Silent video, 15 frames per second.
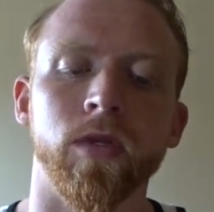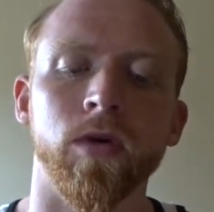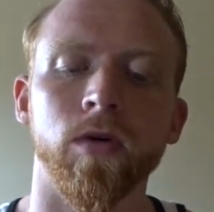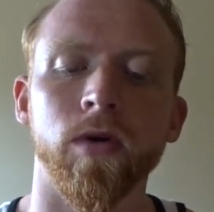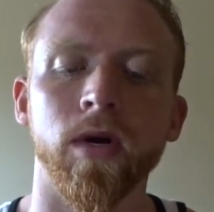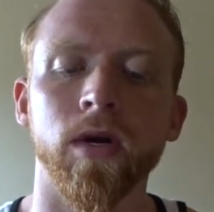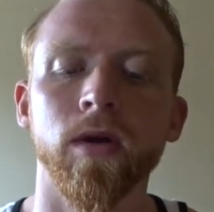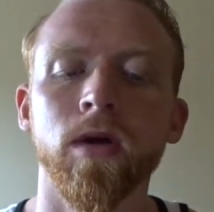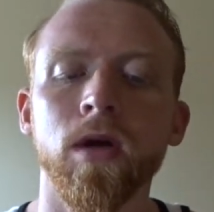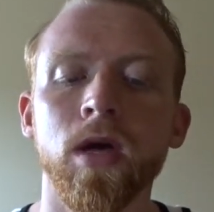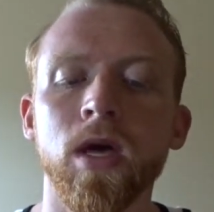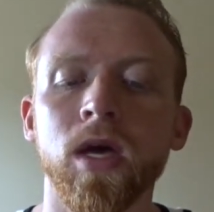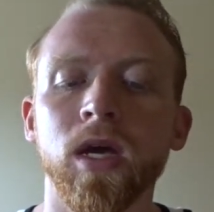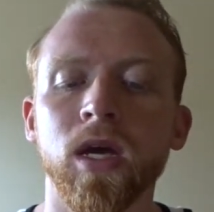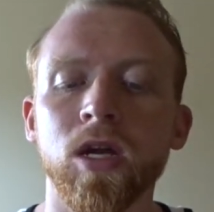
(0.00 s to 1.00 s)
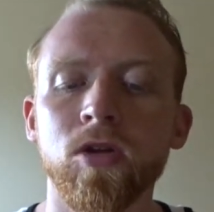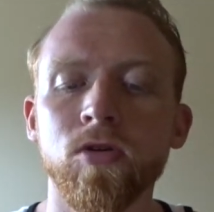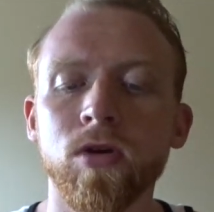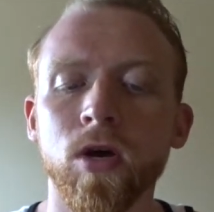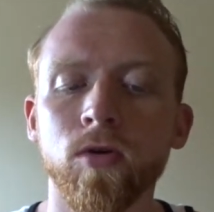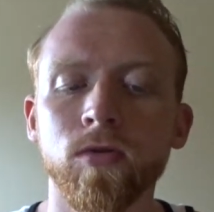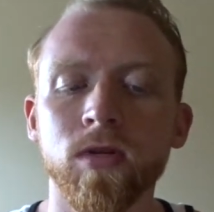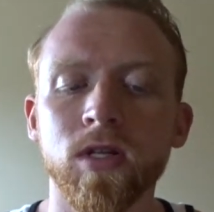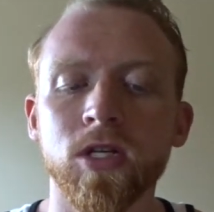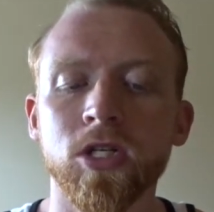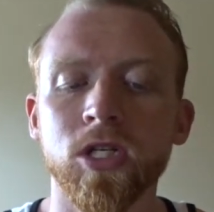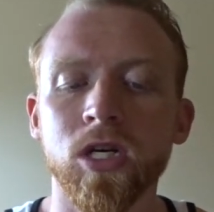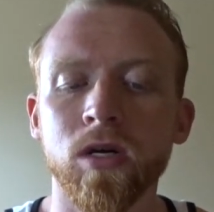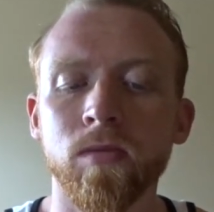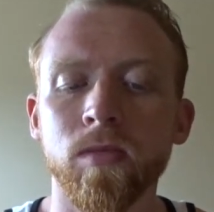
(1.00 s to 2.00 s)
All right. Can you go to the
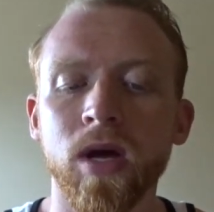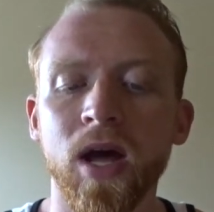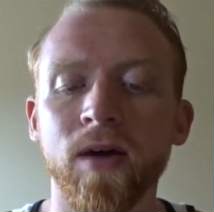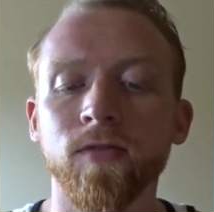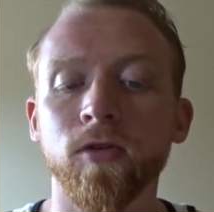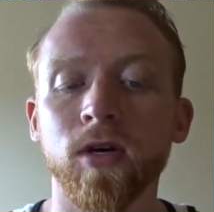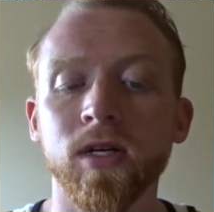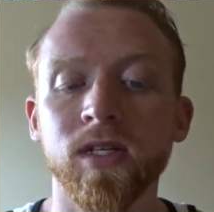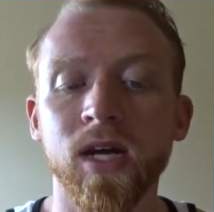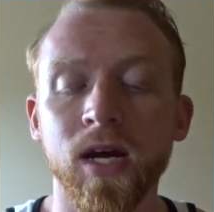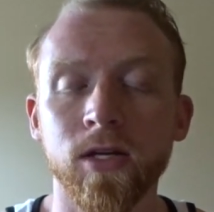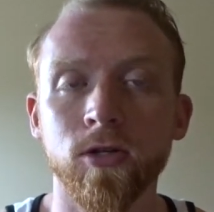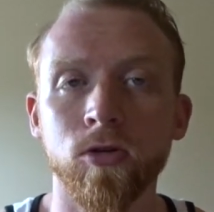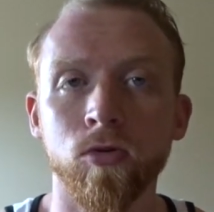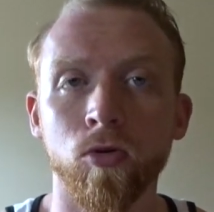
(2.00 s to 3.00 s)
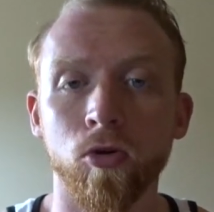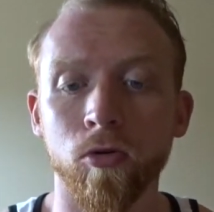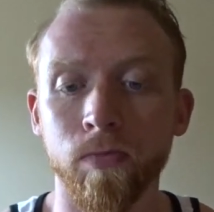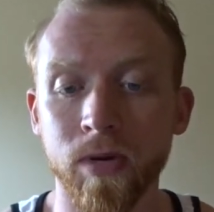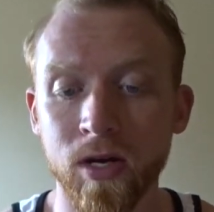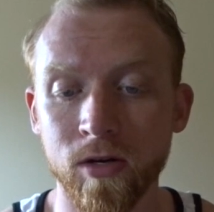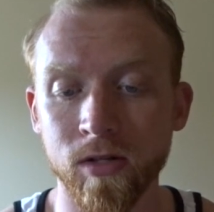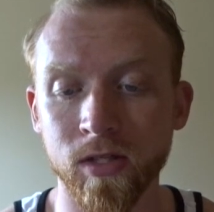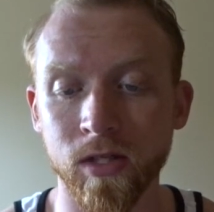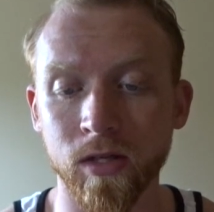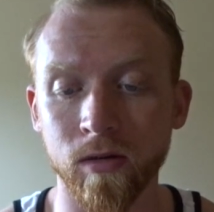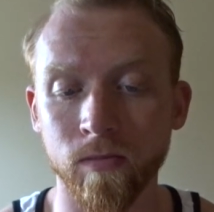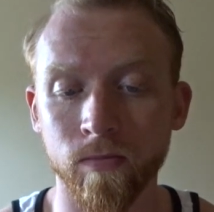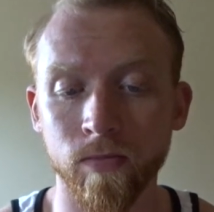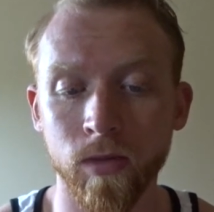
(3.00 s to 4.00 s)
gym after a tattoo or piercing?